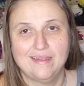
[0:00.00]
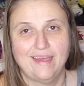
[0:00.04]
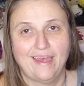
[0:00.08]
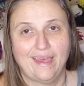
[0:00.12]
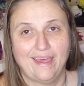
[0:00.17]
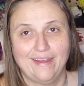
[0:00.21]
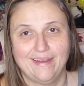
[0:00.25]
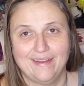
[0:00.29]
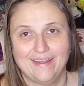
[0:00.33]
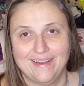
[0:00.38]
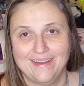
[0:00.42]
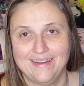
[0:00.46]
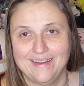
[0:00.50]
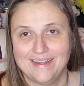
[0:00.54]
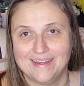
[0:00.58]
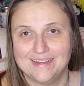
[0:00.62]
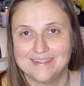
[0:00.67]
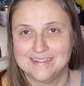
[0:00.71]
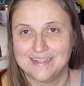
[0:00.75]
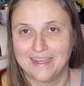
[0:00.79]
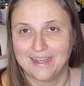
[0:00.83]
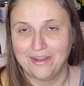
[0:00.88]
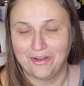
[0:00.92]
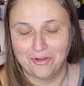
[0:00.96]
at night,
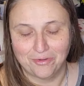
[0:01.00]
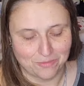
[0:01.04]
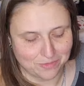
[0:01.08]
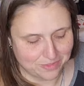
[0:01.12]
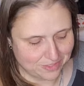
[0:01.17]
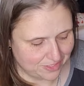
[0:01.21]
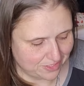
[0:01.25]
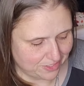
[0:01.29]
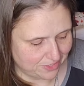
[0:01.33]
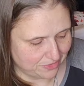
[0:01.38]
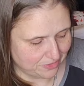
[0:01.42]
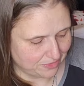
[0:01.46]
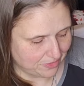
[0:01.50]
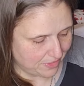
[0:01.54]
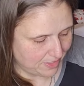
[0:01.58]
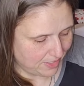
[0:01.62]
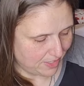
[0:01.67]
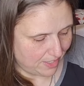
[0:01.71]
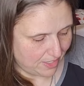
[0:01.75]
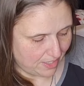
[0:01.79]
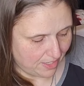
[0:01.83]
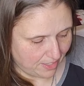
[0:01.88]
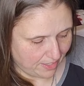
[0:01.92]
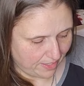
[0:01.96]
as I always do
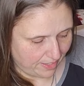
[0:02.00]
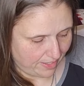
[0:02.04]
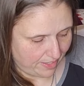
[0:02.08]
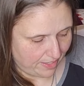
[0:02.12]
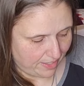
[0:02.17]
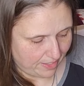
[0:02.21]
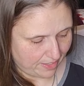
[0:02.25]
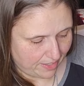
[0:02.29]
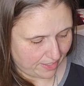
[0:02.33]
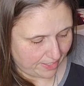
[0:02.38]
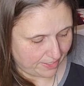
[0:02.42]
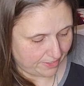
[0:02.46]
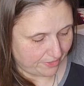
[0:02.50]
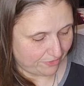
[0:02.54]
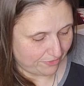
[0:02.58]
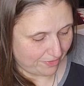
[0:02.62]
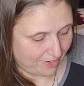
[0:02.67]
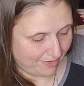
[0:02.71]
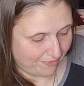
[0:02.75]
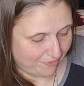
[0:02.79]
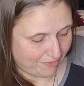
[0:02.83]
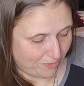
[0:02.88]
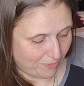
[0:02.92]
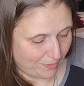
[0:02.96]
and I do
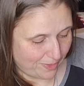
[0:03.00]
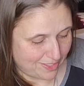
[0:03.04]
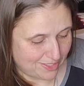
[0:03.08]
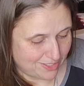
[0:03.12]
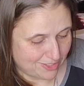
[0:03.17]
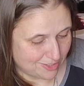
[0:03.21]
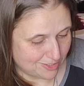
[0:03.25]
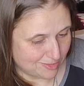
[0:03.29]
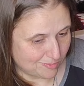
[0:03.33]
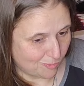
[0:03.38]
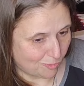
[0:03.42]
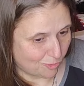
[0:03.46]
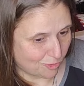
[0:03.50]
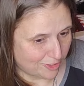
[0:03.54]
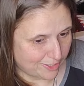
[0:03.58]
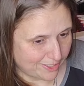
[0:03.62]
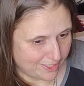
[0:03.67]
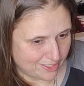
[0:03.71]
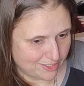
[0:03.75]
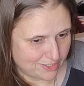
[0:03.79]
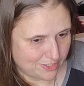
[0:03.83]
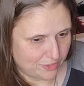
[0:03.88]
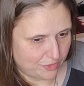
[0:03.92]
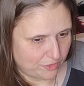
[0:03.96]
have to wait till the
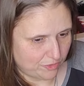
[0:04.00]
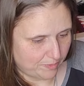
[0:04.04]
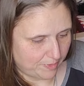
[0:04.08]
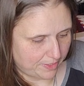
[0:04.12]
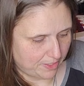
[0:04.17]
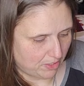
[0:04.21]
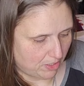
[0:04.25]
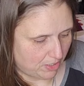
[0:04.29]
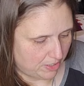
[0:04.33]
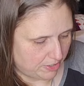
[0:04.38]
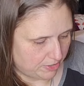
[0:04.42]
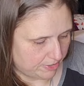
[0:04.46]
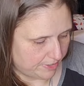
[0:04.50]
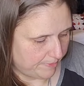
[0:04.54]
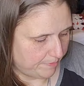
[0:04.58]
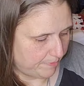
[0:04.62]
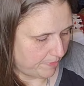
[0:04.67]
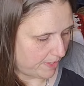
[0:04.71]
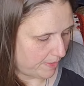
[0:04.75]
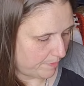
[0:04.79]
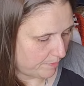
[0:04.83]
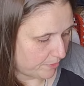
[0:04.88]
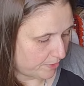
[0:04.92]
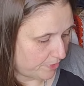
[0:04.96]
morning to do my laundry,
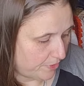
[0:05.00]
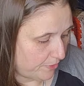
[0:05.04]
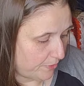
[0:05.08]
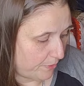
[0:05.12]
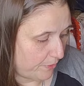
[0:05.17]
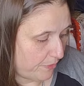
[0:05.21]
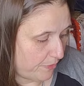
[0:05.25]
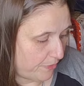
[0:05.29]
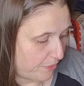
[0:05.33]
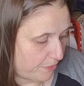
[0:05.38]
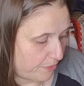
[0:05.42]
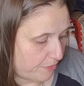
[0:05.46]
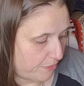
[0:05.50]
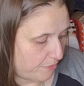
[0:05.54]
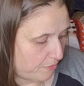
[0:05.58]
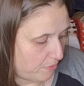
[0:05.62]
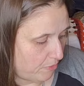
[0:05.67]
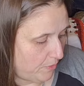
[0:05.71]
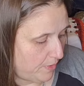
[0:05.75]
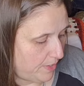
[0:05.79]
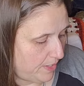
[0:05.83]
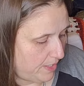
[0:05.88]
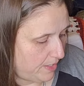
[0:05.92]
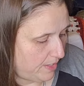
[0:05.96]
but I'm going to go
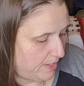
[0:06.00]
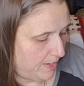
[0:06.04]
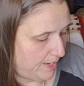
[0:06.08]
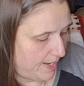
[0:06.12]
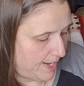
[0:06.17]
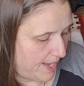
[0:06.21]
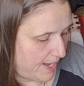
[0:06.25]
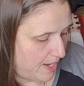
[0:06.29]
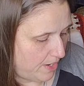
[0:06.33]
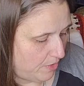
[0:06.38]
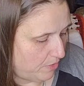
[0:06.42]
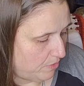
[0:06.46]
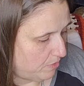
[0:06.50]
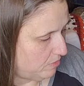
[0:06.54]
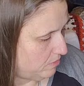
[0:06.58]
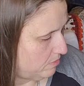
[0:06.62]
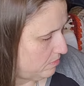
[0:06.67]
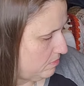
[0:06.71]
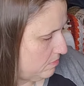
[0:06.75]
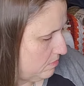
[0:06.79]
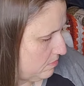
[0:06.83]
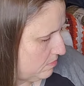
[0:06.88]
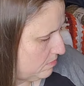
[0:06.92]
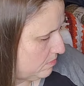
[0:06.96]
throw it in now
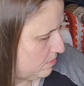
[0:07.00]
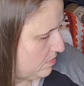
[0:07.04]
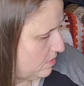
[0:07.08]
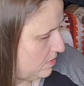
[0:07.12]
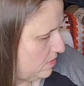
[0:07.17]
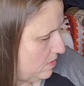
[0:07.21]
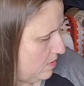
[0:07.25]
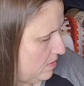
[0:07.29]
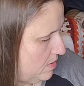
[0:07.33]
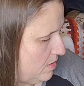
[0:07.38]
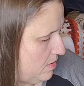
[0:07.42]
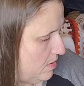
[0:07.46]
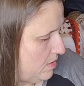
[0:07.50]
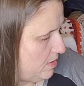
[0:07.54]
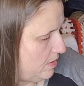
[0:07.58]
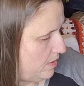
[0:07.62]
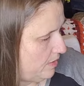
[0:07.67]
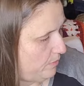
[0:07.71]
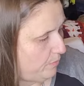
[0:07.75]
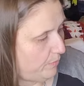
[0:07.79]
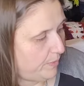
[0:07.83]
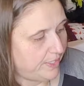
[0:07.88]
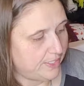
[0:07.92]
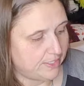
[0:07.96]

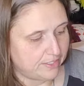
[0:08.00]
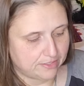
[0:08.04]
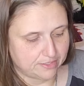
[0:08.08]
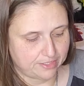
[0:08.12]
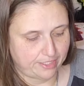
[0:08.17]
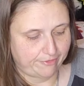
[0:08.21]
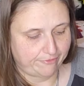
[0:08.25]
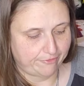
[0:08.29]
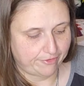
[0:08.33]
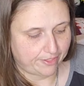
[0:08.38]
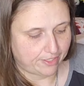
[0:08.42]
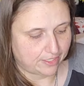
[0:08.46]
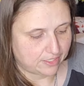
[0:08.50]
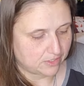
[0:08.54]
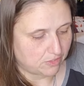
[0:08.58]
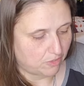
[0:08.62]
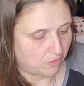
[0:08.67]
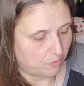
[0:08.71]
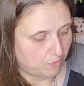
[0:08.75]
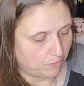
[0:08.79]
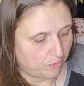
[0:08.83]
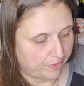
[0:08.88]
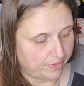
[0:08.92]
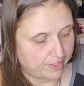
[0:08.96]
and wait till David gets
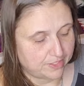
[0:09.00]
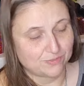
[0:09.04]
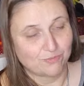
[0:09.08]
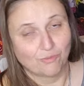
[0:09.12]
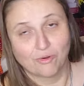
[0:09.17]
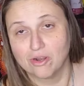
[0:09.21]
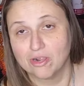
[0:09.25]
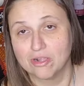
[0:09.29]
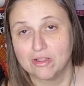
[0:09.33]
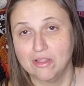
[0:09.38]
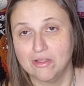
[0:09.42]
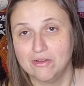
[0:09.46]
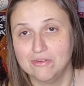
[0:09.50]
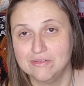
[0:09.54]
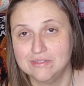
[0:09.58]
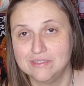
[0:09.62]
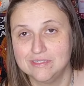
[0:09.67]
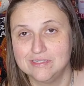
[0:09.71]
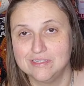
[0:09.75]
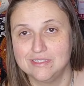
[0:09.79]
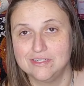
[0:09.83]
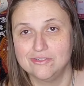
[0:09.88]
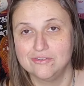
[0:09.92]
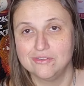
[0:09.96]
home with his work
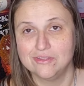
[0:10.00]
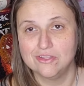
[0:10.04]
clothes to do